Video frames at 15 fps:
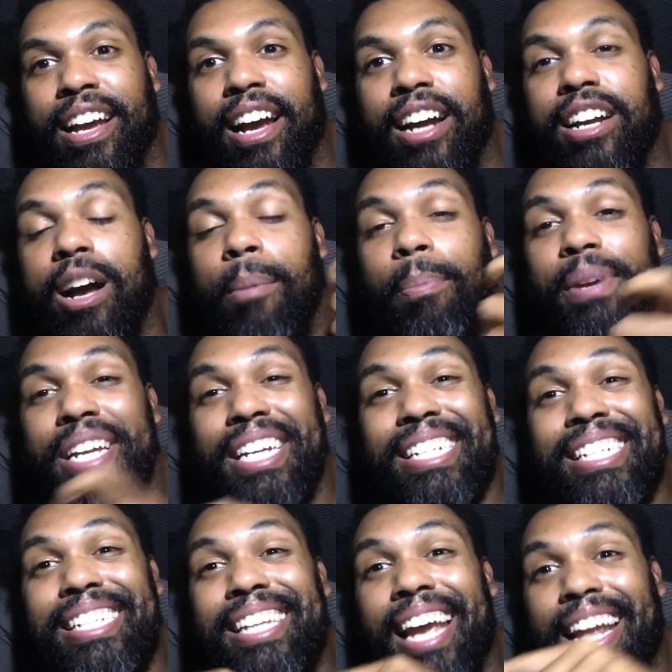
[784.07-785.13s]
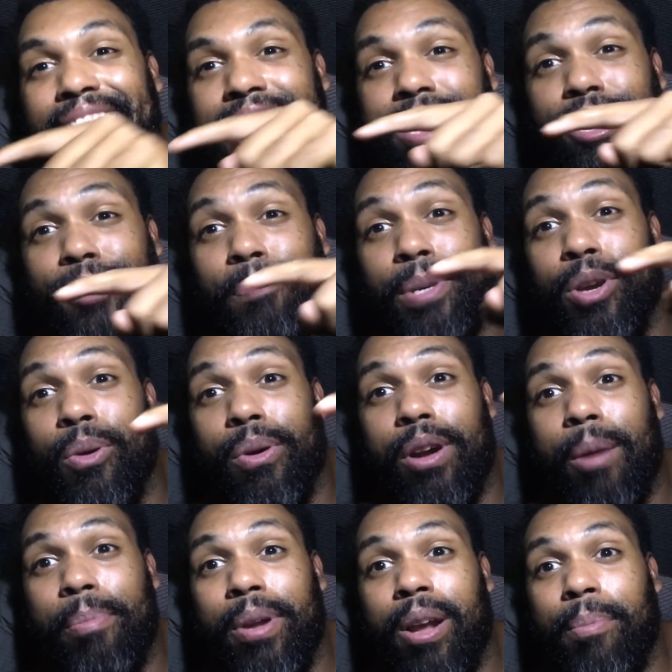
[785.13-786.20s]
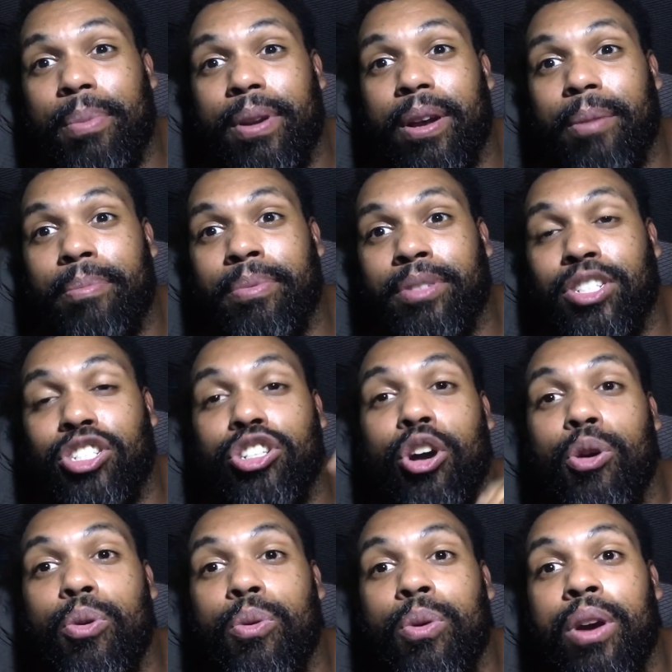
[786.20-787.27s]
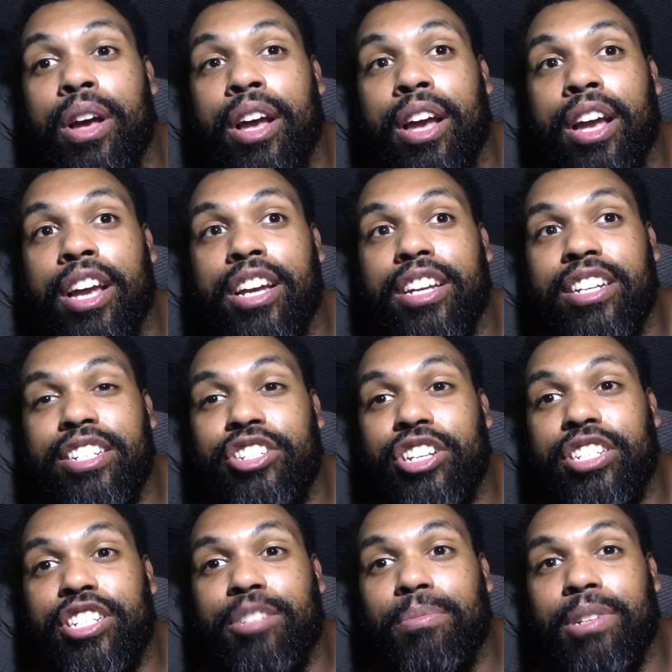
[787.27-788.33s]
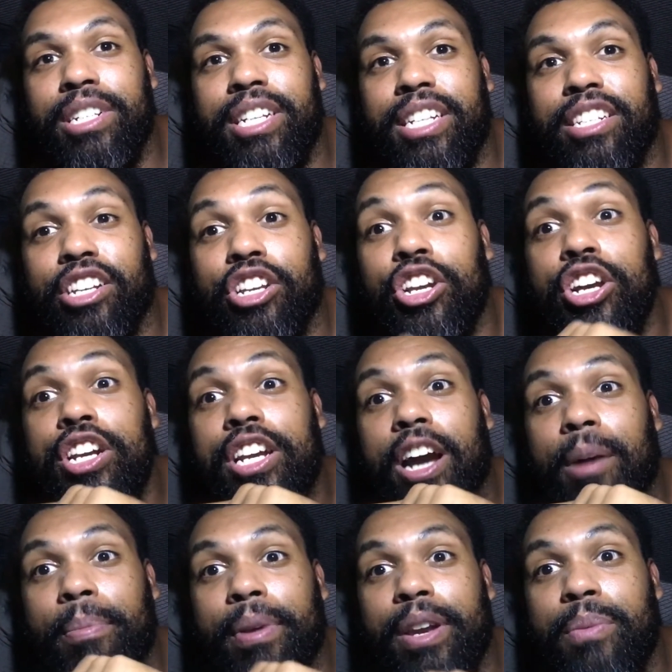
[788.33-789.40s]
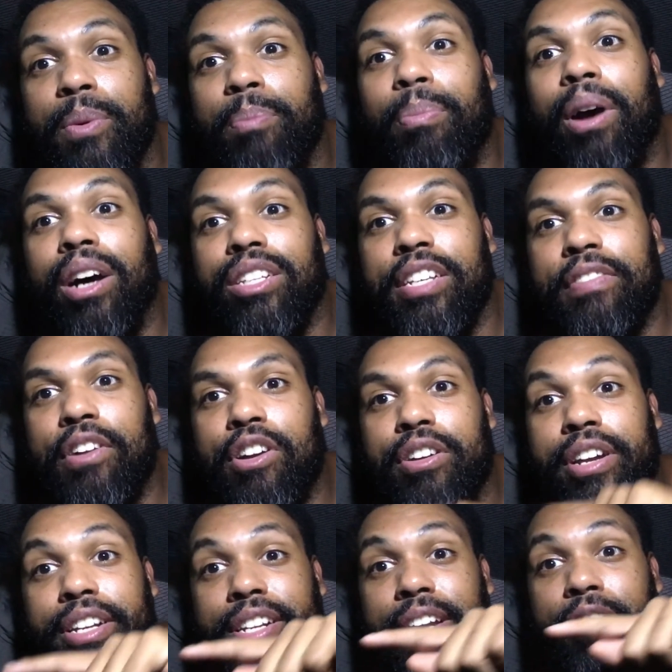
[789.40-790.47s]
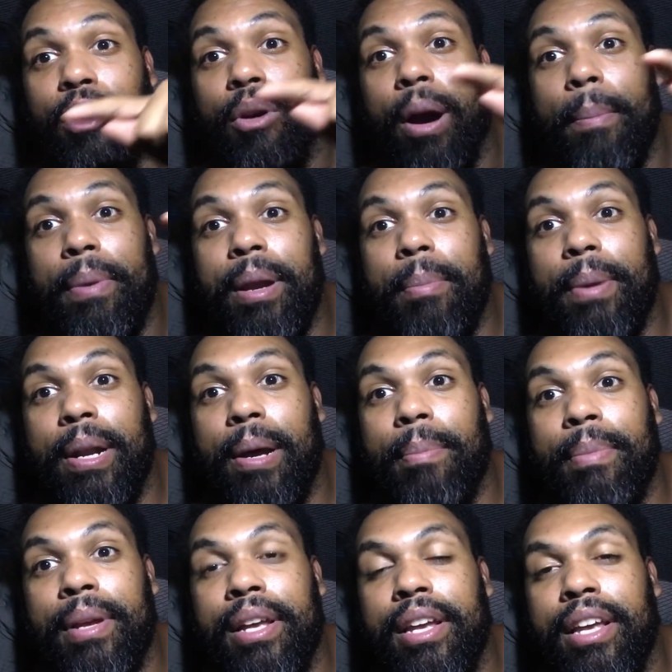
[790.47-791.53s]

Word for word: A company in debt can just be going up and up and up. So just as much as a good company with positive earnings can go up and up and up.